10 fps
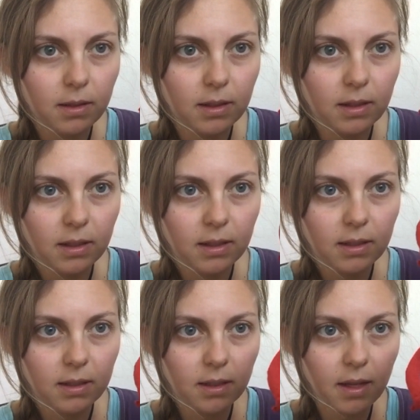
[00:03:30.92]

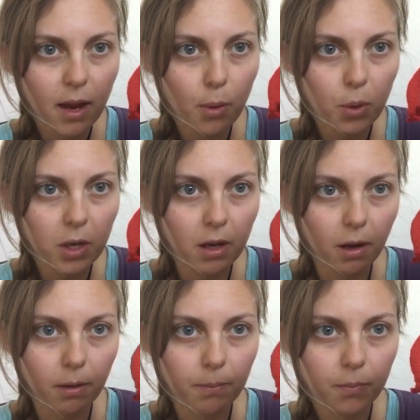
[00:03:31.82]
this
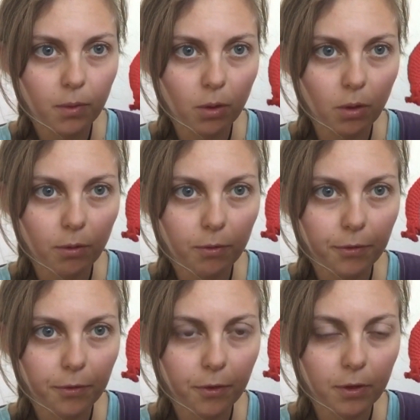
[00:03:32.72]
area
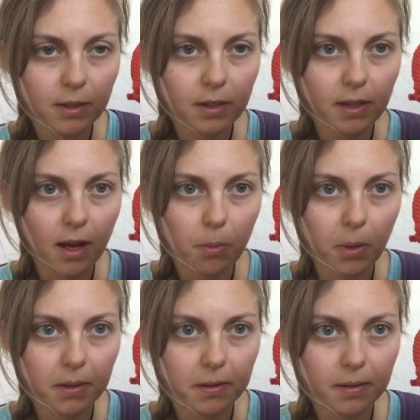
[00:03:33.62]
of the
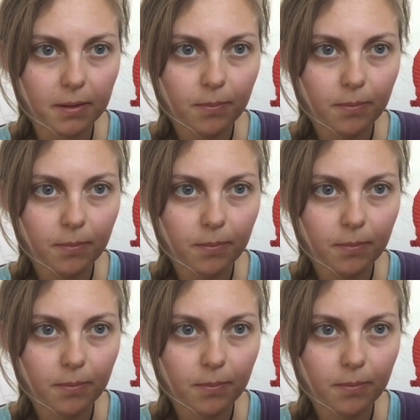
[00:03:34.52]
cervix. Yeah?